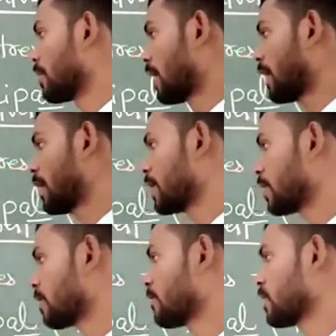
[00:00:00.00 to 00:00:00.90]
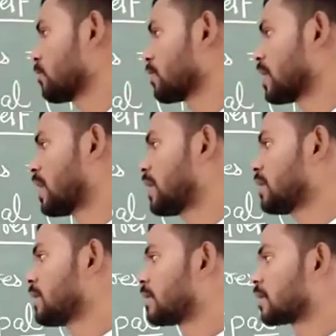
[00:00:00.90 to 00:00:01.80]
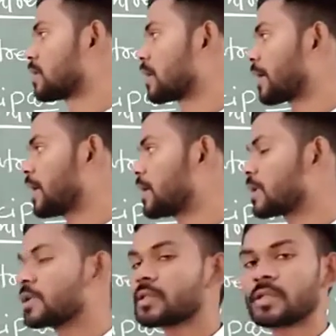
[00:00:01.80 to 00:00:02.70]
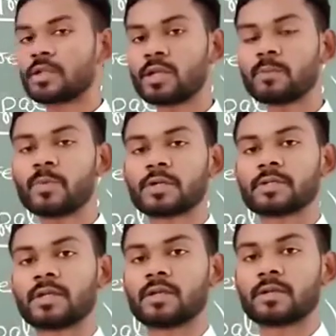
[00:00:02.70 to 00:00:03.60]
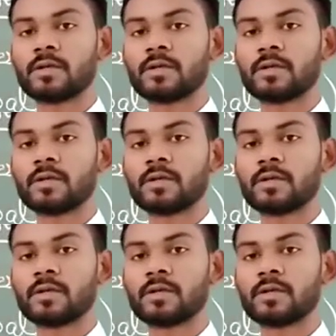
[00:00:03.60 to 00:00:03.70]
And here we know that the rate is 3%.